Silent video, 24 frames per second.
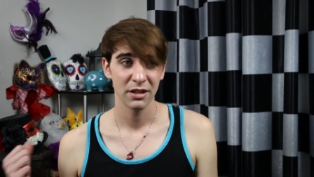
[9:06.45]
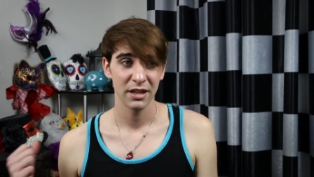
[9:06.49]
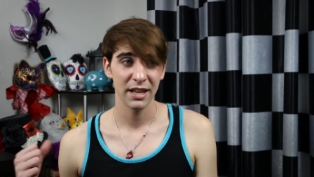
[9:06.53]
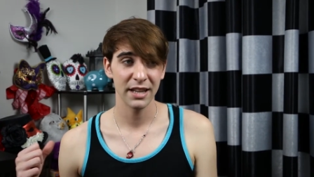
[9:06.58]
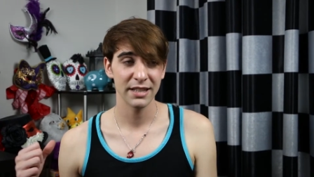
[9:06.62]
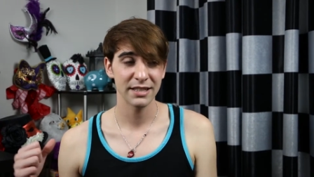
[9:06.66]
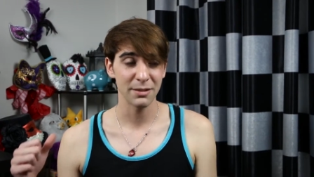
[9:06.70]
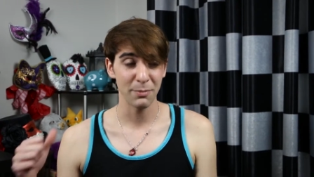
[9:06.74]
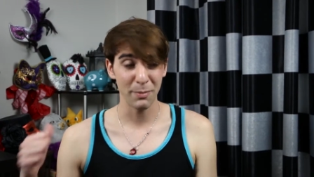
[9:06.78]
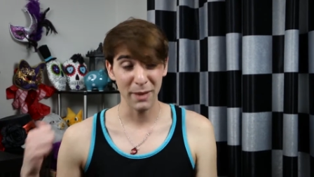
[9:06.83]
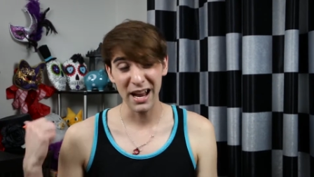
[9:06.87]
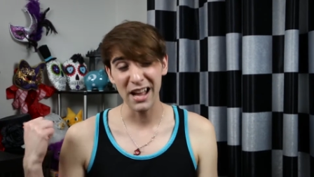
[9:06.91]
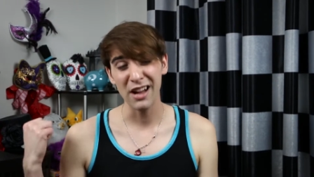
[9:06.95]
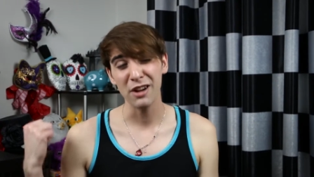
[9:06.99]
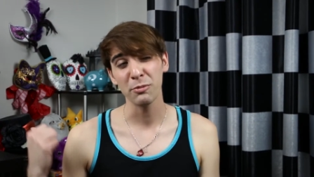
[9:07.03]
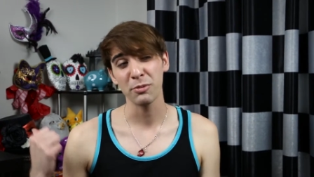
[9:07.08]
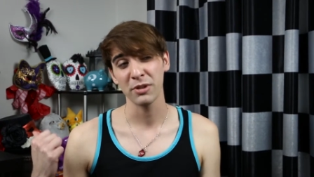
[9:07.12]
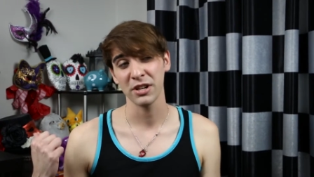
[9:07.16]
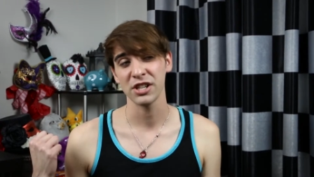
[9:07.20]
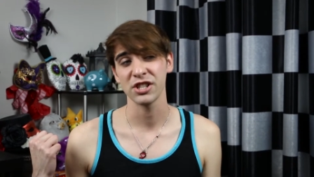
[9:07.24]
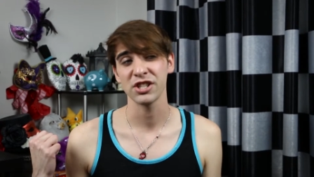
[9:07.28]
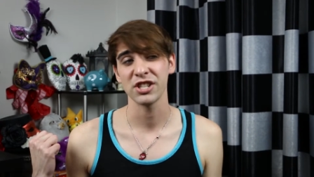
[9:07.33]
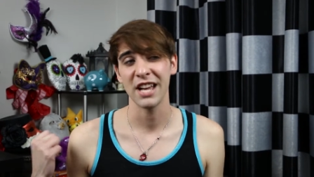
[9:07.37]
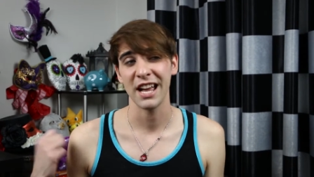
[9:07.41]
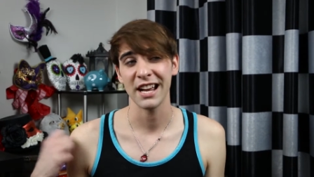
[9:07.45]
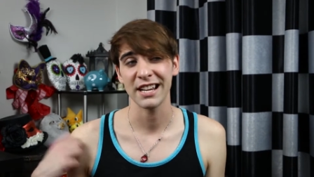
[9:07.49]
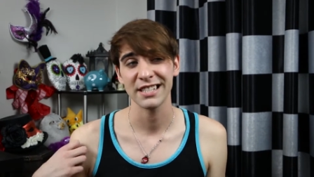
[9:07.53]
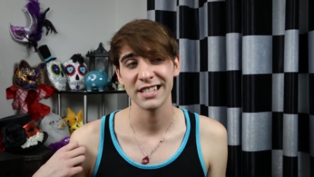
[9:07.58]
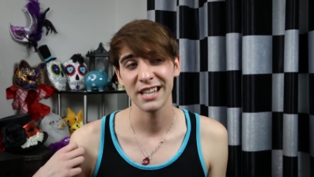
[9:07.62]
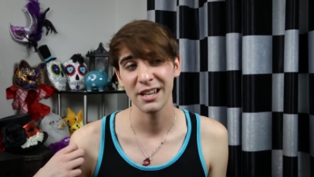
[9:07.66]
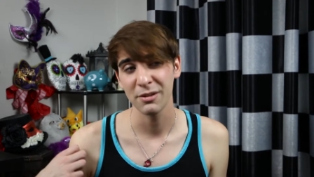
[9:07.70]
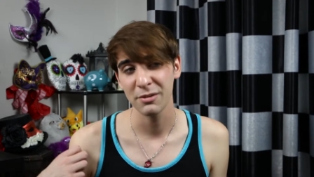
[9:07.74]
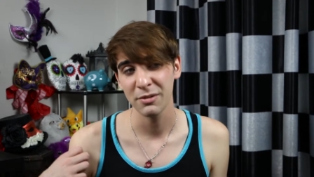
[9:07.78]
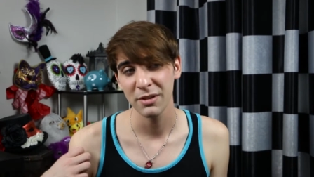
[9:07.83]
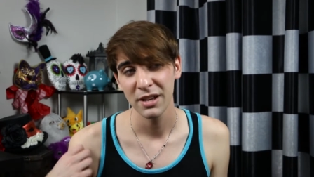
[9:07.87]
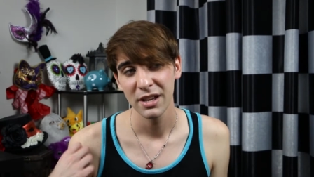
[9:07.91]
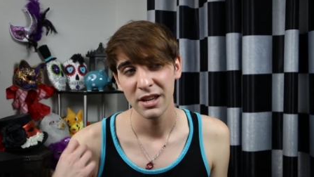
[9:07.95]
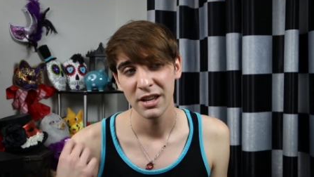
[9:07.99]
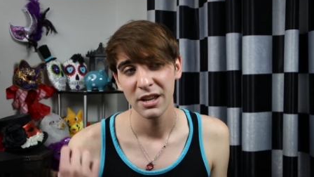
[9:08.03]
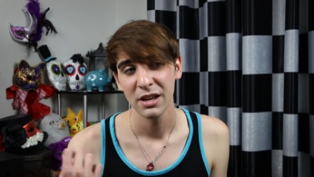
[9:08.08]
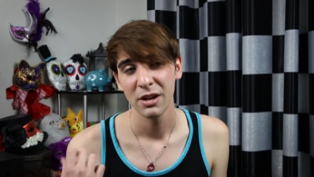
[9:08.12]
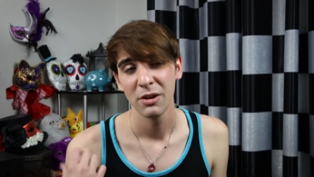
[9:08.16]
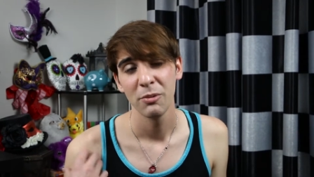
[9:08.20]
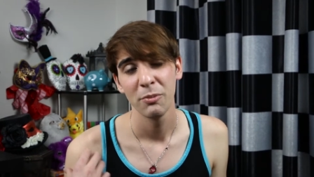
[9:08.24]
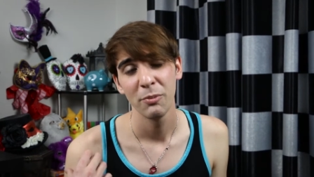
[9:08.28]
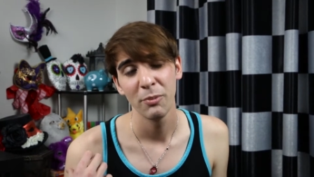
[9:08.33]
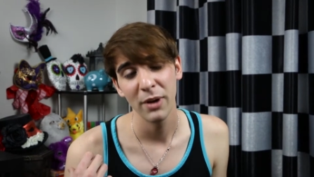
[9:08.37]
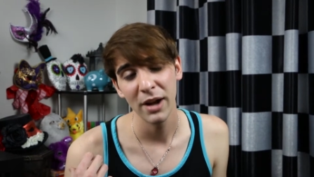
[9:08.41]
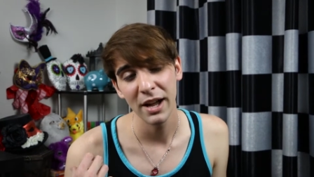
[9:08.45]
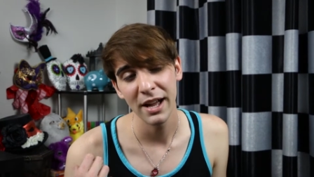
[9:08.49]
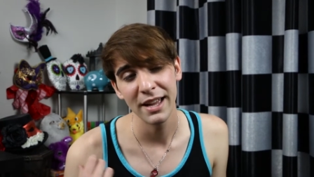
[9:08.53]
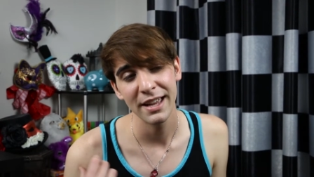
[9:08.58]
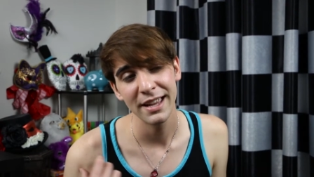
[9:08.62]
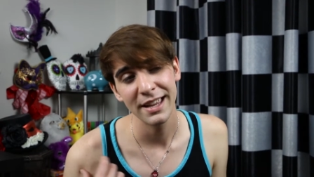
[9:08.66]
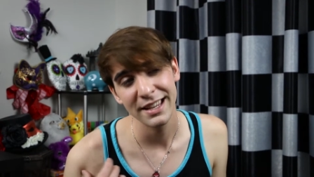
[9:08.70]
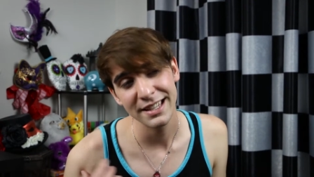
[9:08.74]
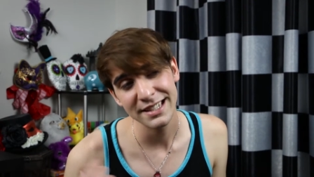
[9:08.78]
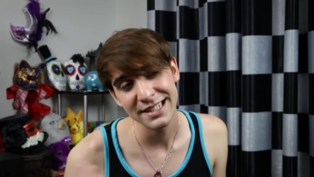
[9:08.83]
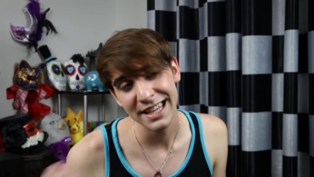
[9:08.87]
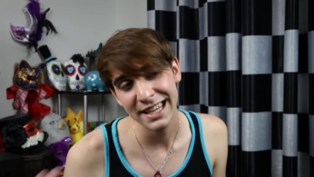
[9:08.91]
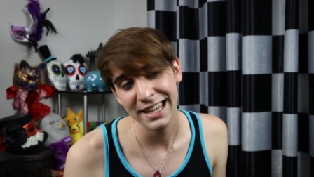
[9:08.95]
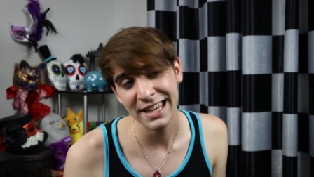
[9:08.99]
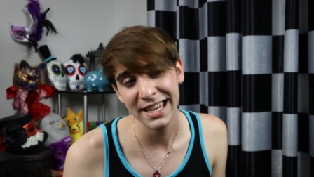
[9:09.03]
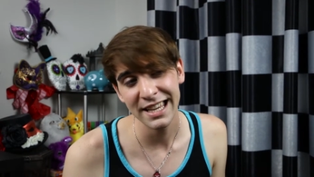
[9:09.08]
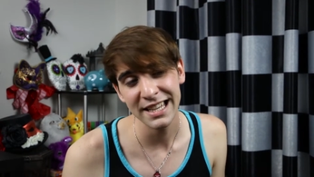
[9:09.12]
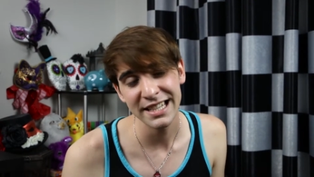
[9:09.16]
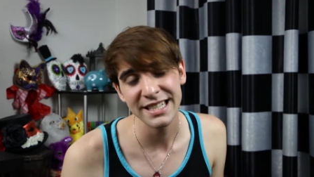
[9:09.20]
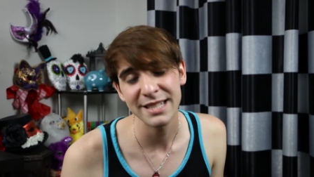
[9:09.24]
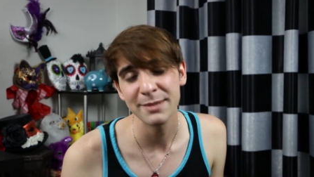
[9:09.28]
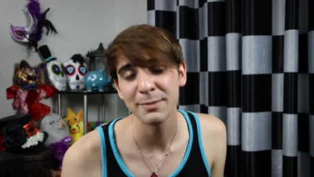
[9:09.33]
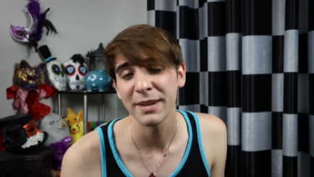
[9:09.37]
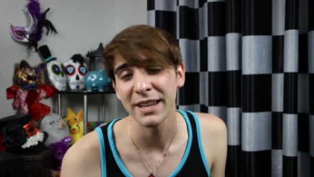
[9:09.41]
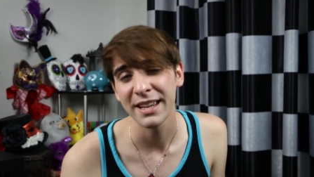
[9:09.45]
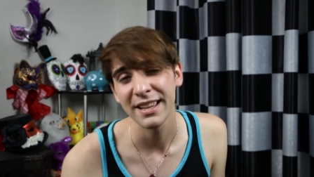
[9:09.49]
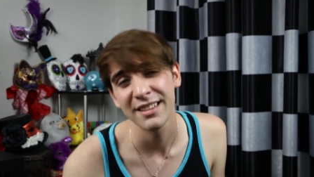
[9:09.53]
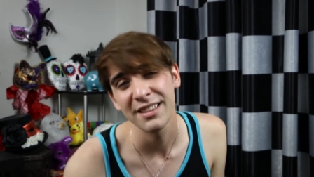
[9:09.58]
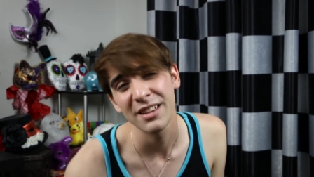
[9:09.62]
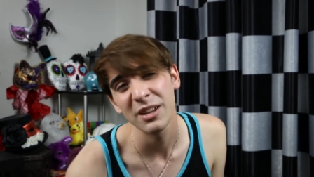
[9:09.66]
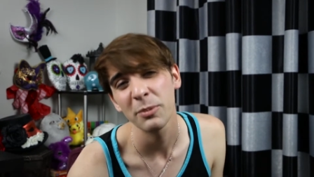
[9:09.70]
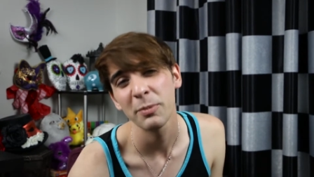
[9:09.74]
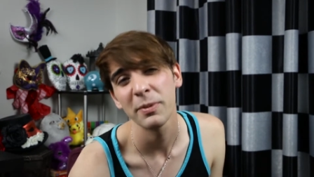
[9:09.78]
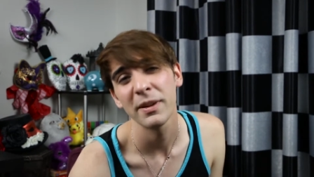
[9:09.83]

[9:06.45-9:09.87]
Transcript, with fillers: It's a male British accent, but it, it gets me a little